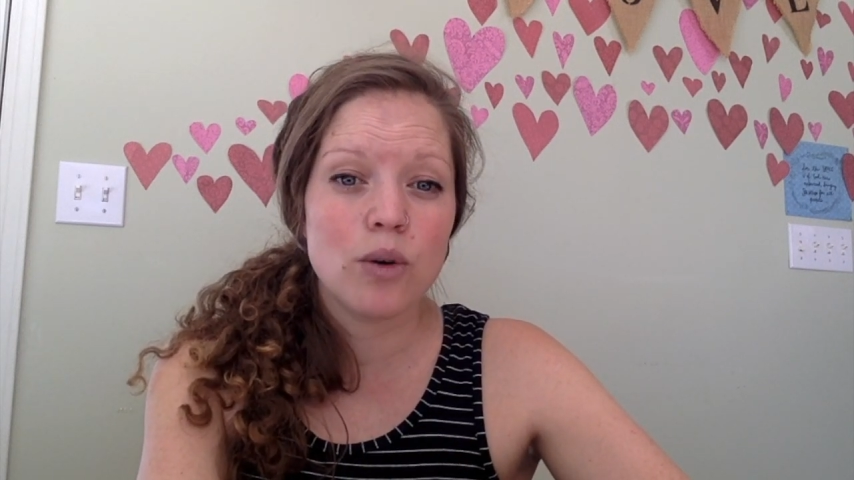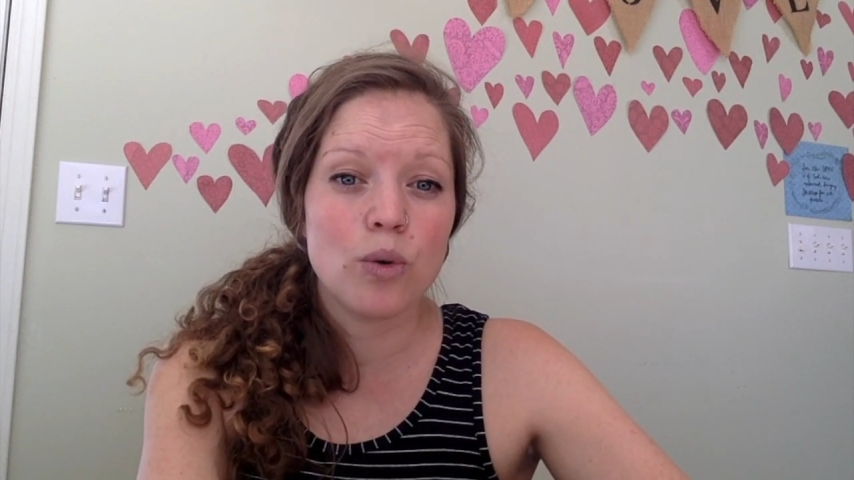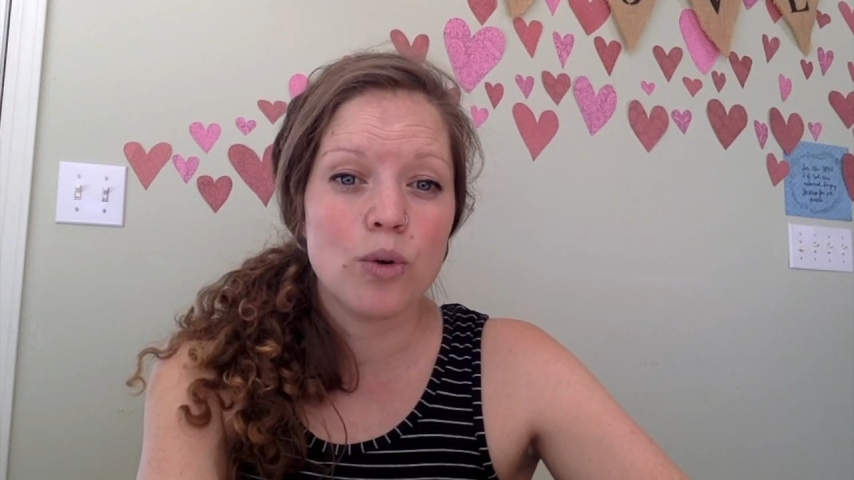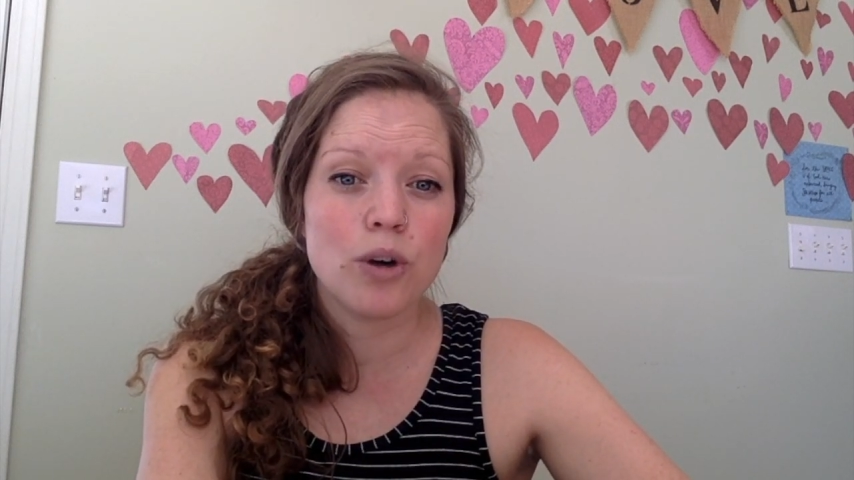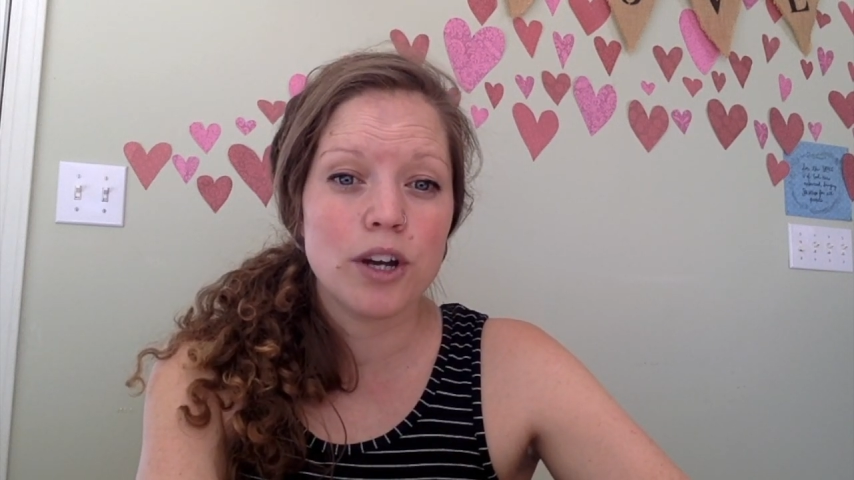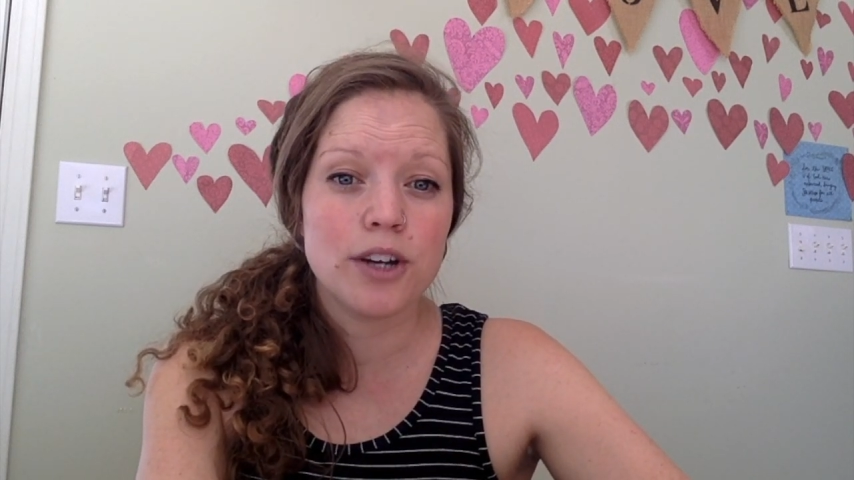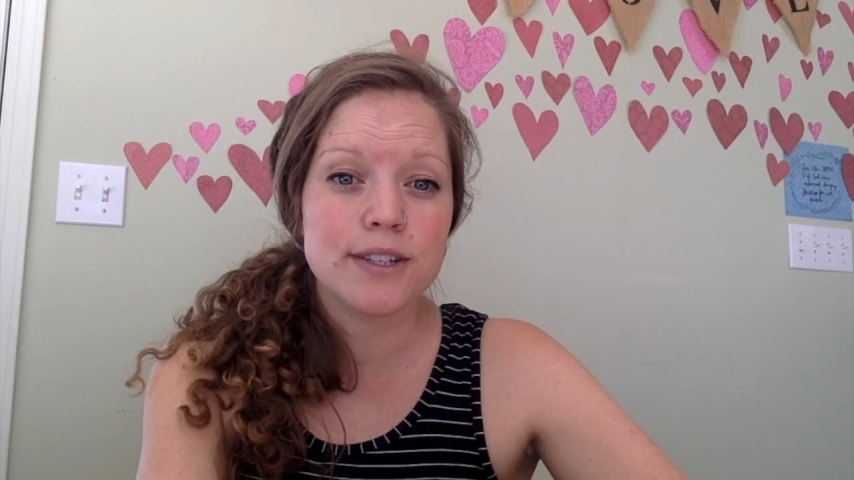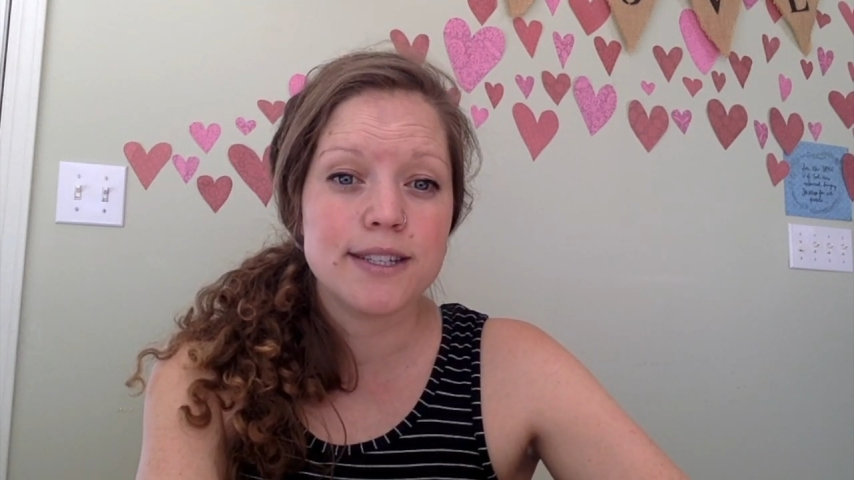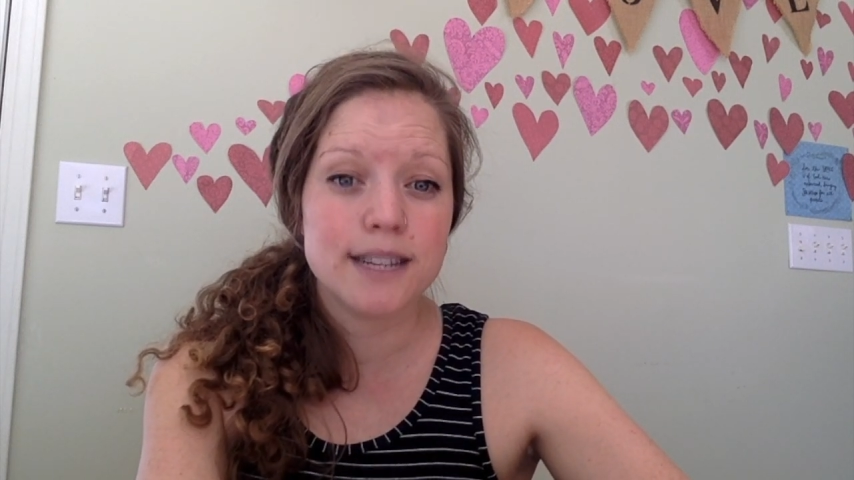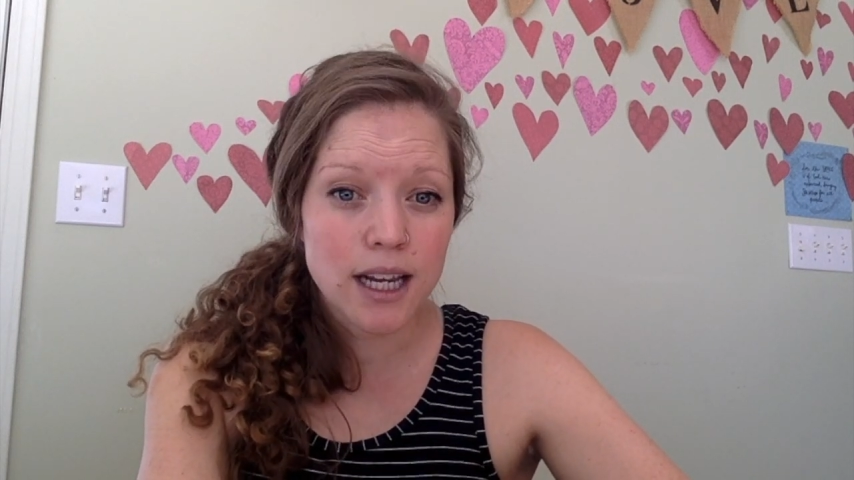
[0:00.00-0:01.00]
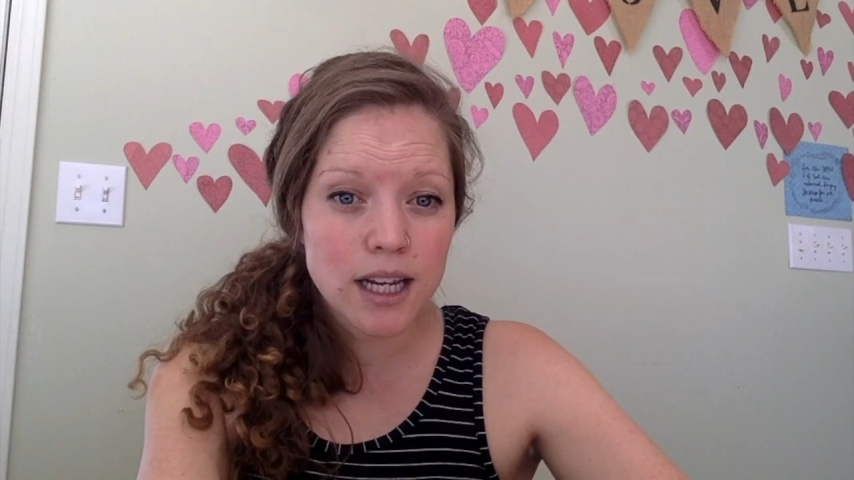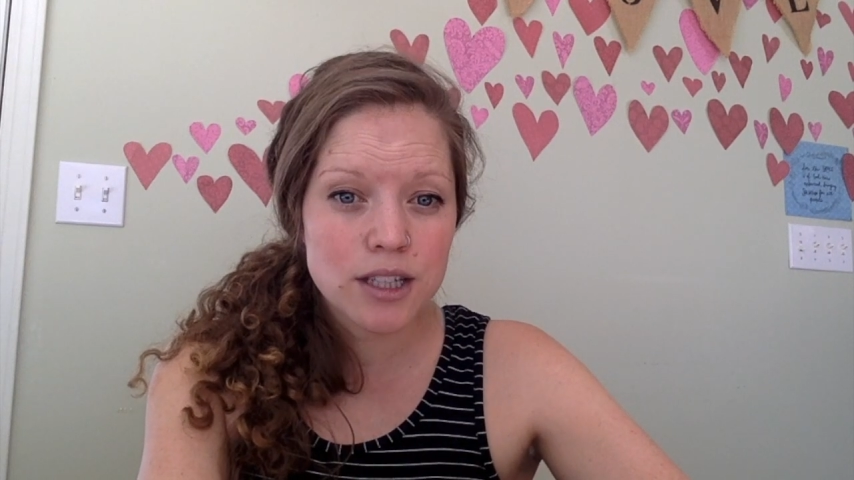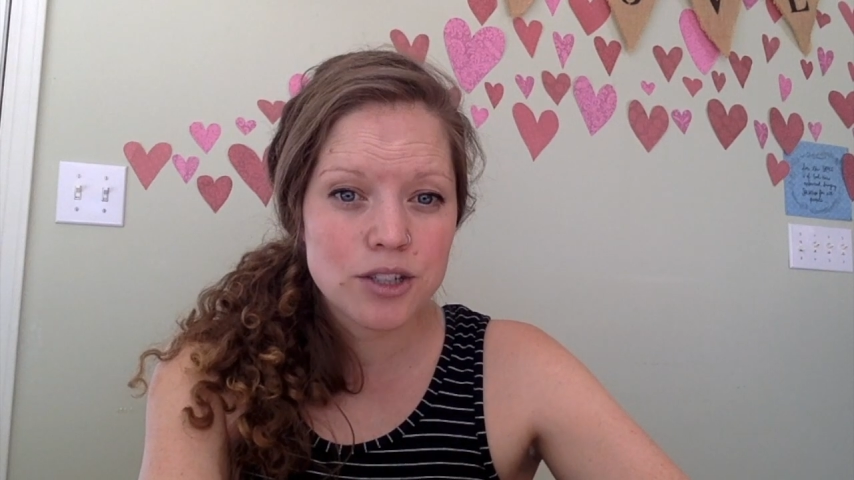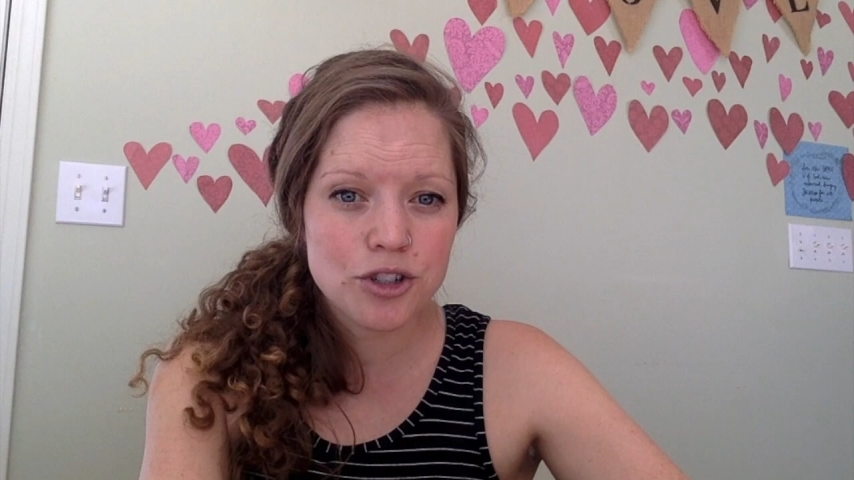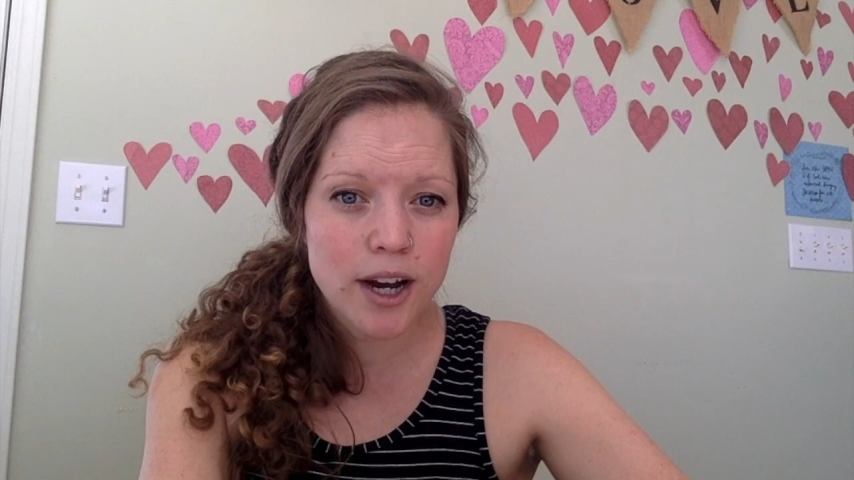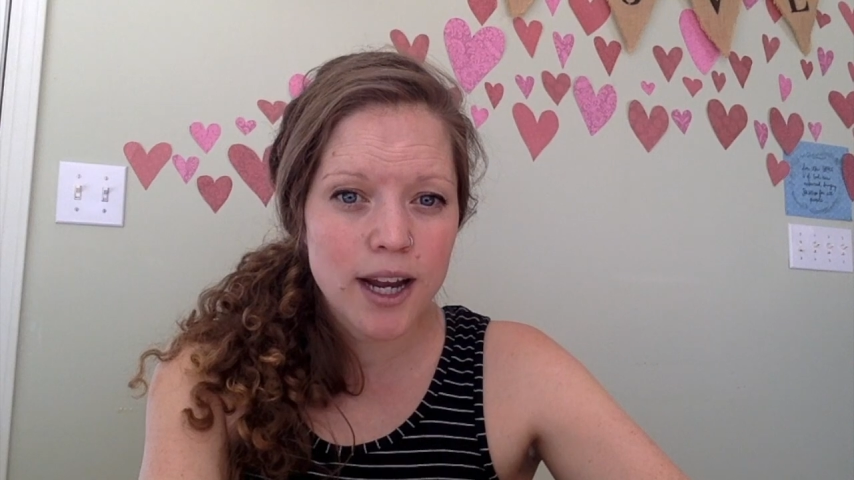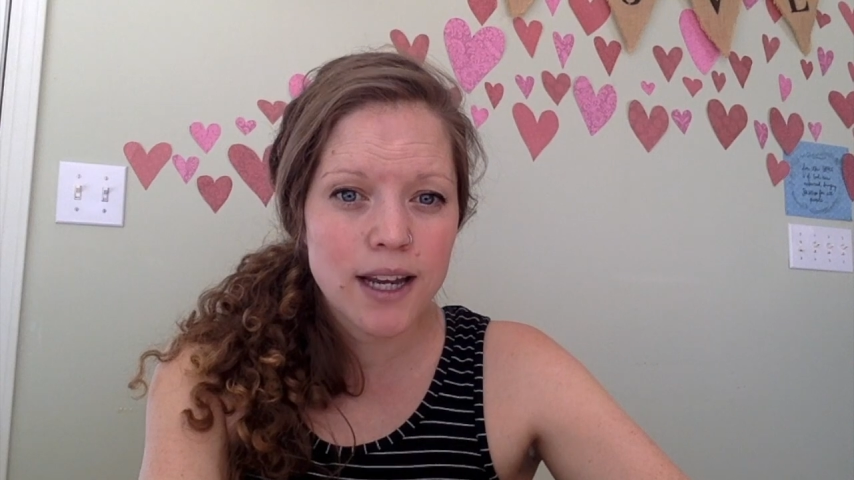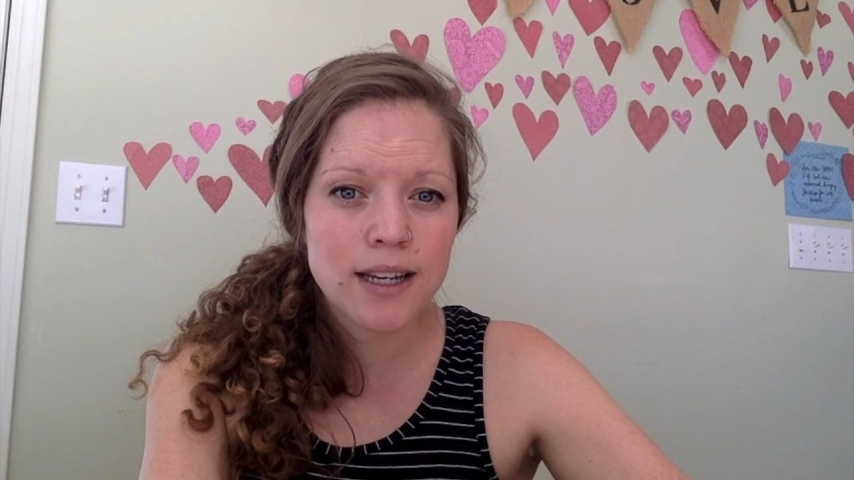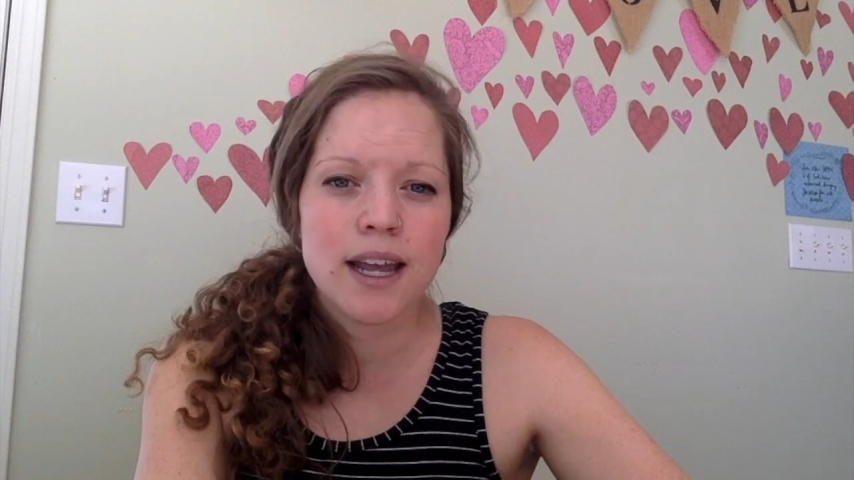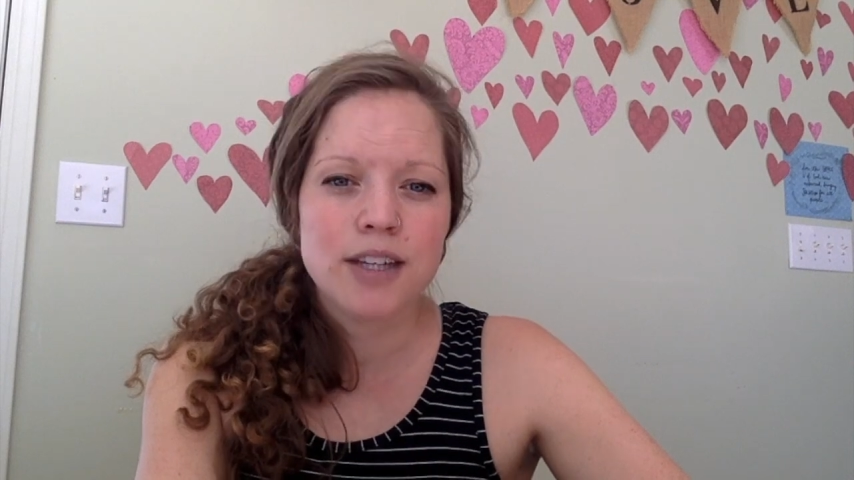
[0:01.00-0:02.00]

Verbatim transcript: or your sink drain,